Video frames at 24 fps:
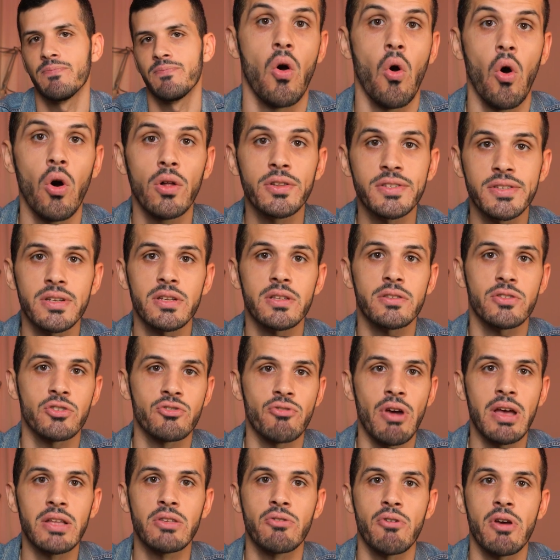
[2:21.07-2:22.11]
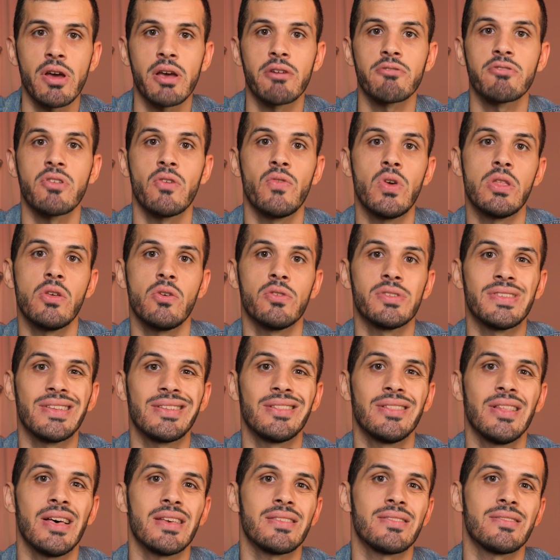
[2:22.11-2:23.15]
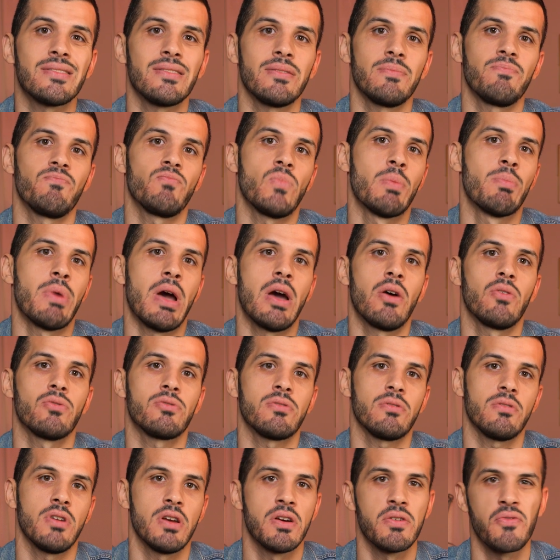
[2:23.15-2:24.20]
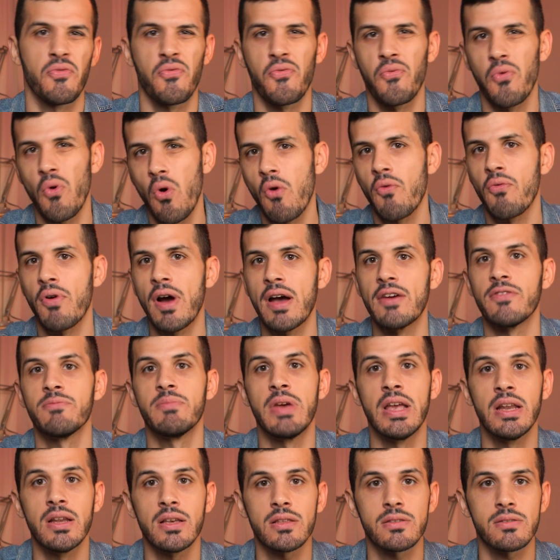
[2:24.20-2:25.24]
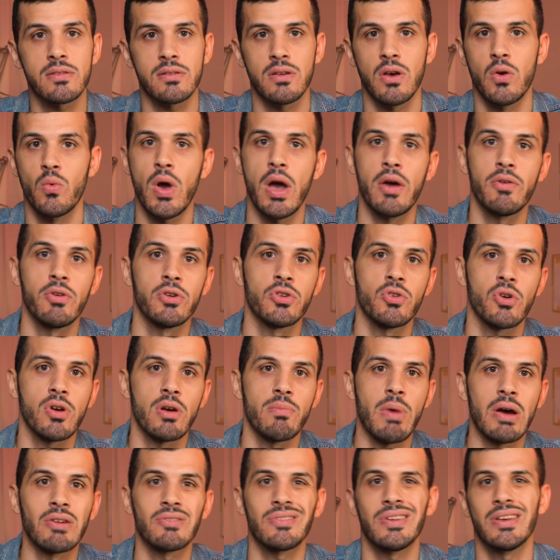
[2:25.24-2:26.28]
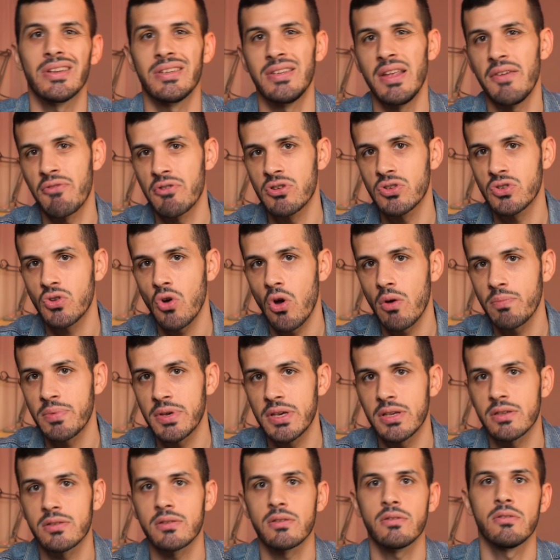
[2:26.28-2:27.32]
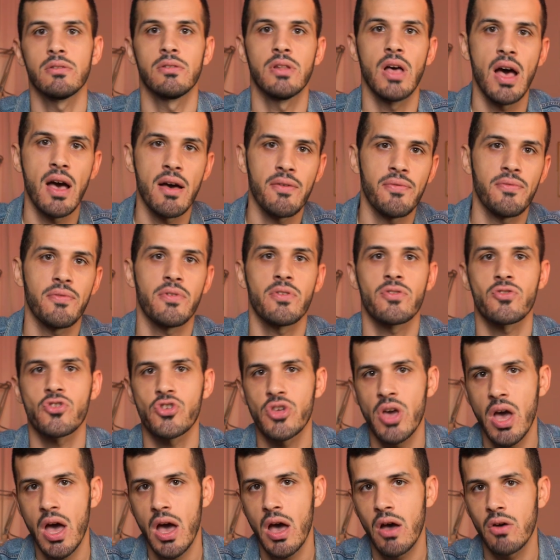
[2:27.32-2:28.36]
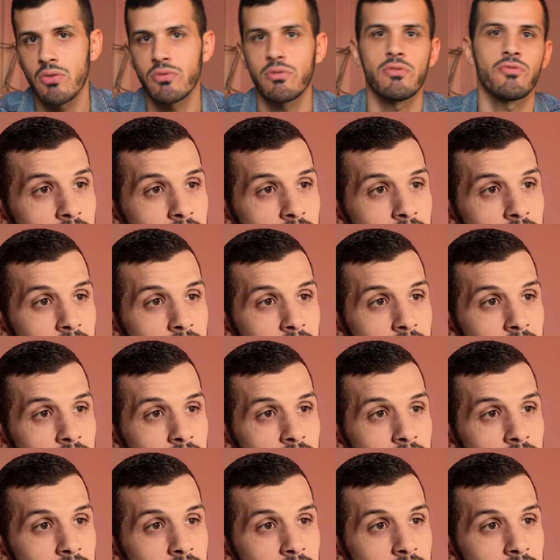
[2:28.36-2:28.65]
Also, try to record a video that lasts about 4 or 5 minutes, where you talk about different topics, laugh, shout,